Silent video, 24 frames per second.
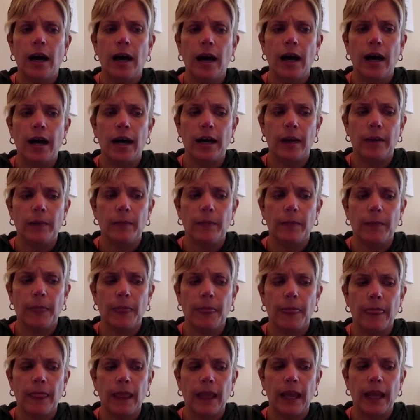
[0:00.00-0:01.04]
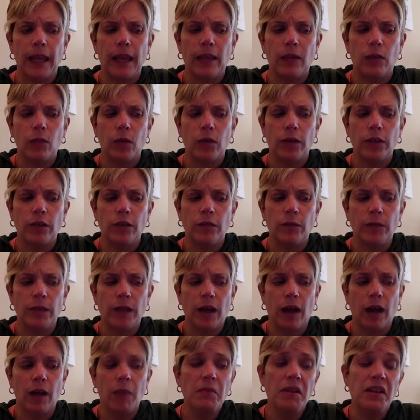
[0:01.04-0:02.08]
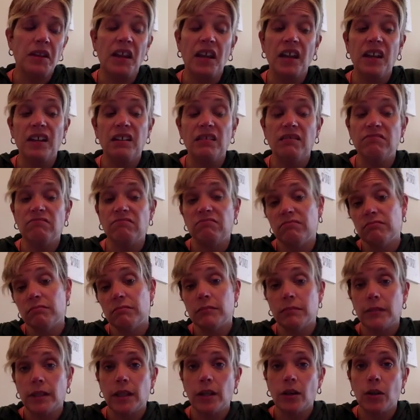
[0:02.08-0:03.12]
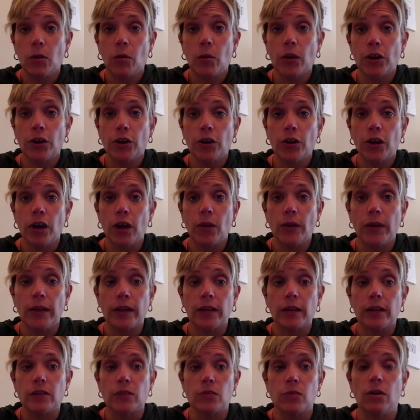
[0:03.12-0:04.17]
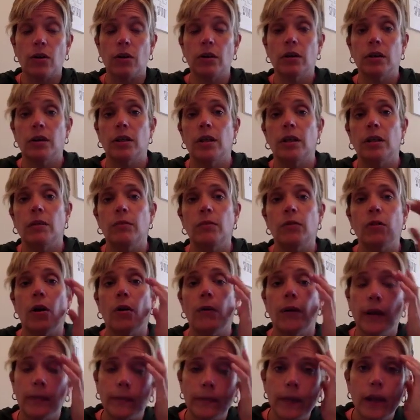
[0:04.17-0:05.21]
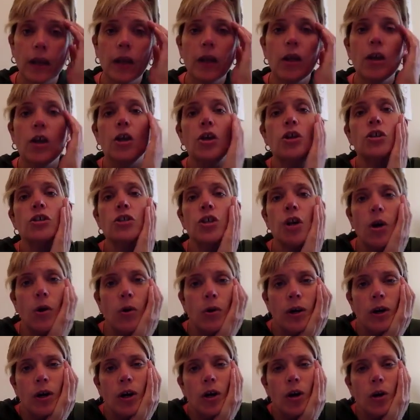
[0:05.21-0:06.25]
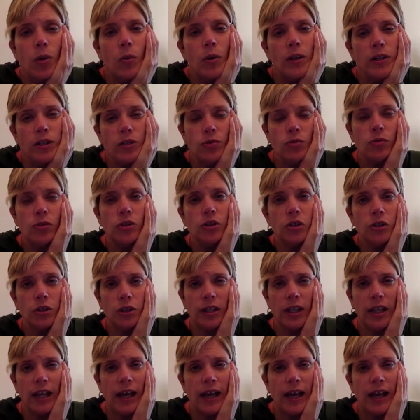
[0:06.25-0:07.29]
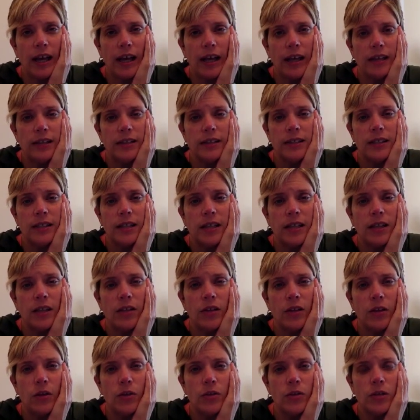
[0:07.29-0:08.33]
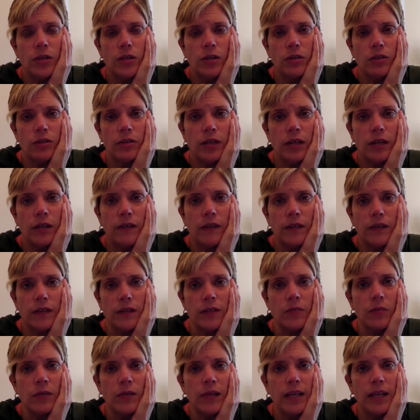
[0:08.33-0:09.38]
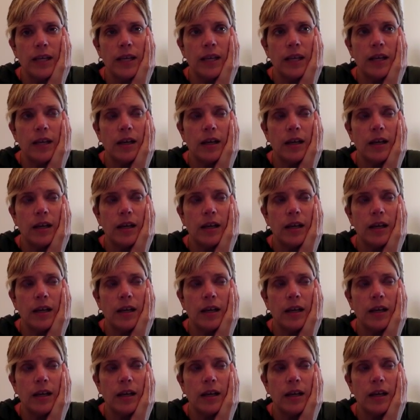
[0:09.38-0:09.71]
and what you've become, and then where you're going, because we're all going to keep growing. So when you look at those in your life this week,